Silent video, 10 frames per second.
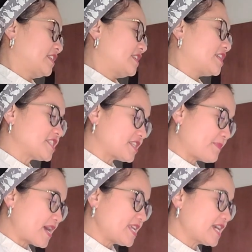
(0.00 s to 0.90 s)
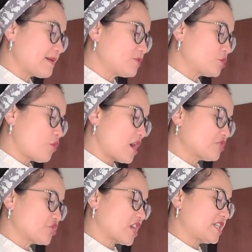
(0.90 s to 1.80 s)
The Easter Bunny Comes to
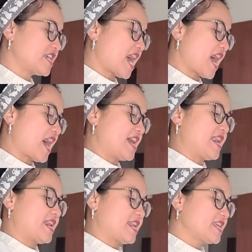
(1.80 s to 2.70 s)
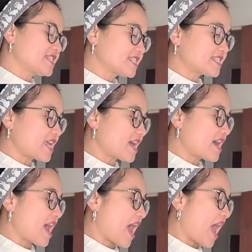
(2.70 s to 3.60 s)
Australia, an
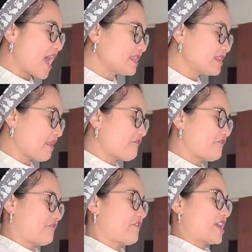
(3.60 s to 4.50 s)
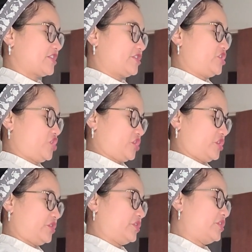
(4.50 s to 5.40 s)
Easter
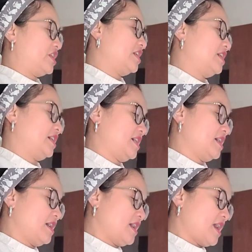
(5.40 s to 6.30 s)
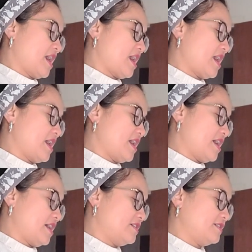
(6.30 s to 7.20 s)
adventure.
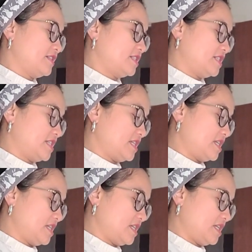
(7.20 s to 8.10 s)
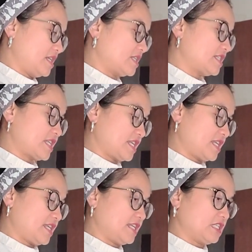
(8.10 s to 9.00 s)
And this
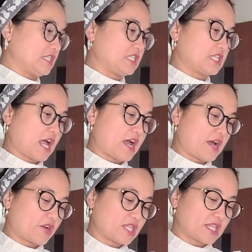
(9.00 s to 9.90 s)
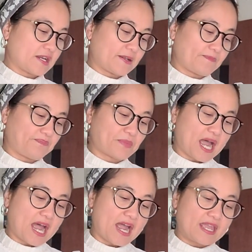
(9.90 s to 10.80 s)
is written
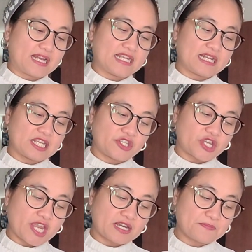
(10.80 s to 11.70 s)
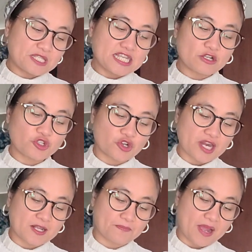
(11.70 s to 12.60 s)
by Lily Jacobs,
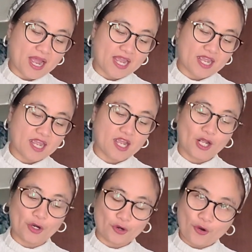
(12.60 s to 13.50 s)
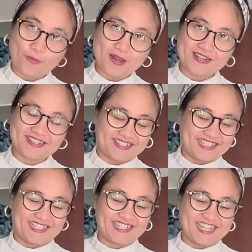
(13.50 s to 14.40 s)
illustrated by Robert
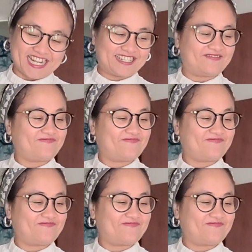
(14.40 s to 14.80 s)
Dunn.